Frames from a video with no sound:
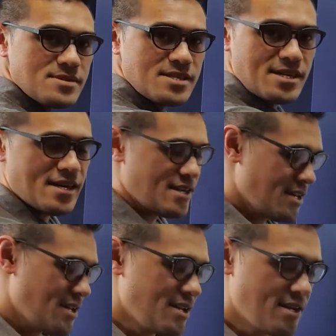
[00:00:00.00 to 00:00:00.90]
Okay,
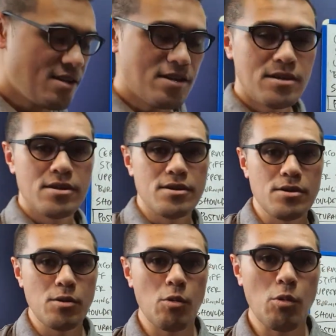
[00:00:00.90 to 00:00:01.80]

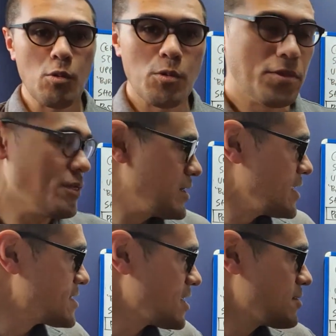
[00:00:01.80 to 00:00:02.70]

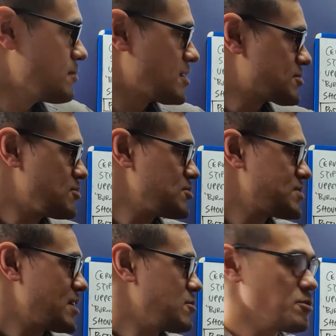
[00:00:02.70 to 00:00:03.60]
these are the muscles
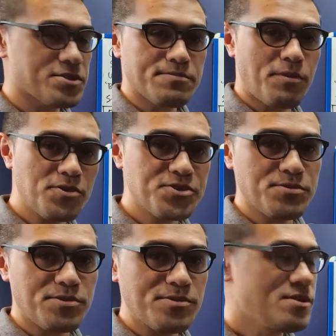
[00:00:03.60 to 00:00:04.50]
that are
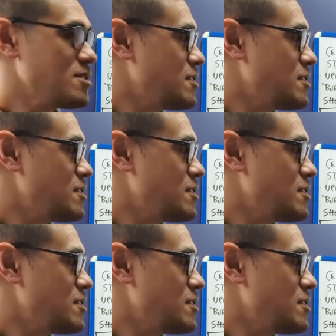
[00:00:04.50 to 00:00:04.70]
responsible